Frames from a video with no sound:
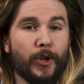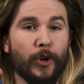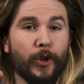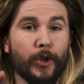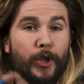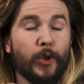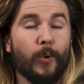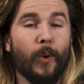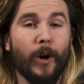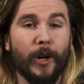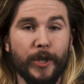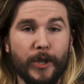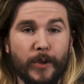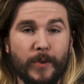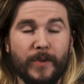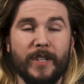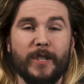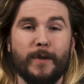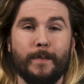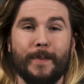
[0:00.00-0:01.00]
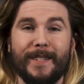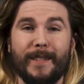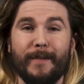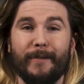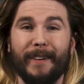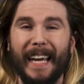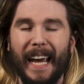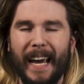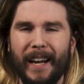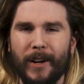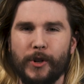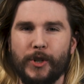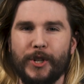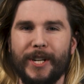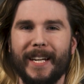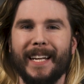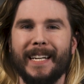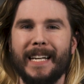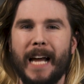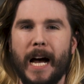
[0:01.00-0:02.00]
sure you are using specific
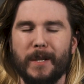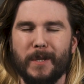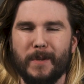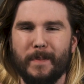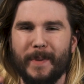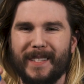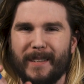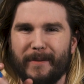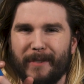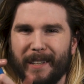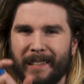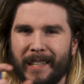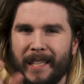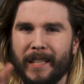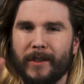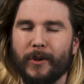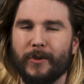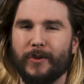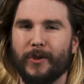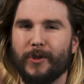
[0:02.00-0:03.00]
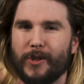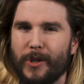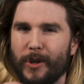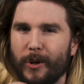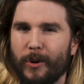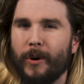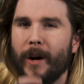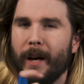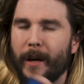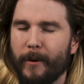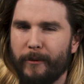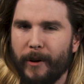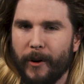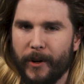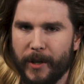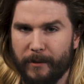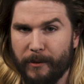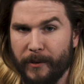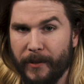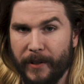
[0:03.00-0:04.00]
energy and not specific heat. Those are two
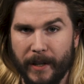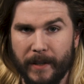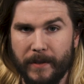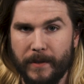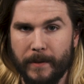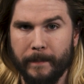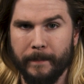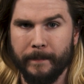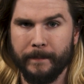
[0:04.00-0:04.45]
very different things.